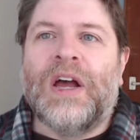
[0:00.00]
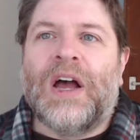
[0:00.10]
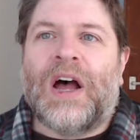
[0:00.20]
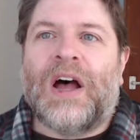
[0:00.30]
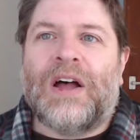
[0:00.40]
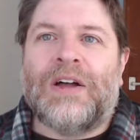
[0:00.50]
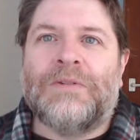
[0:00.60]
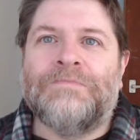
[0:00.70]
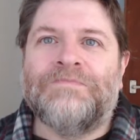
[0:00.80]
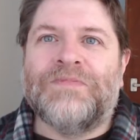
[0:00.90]

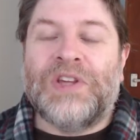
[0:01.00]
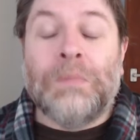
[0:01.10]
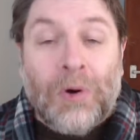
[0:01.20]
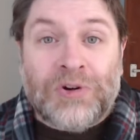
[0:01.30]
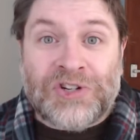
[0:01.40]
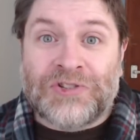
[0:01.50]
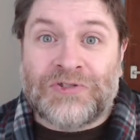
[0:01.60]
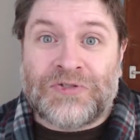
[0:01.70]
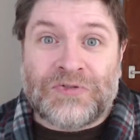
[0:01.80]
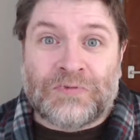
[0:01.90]
The
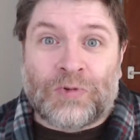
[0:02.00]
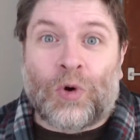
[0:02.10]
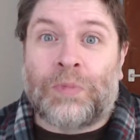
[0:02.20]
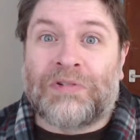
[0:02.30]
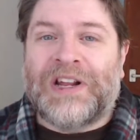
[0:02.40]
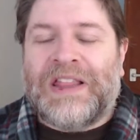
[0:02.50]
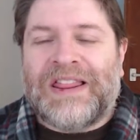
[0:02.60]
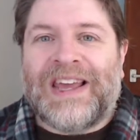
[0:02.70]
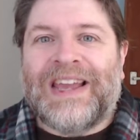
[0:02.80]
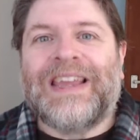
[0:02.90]
emotions roll pretty
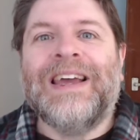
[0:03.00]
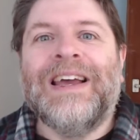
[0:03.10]
thick,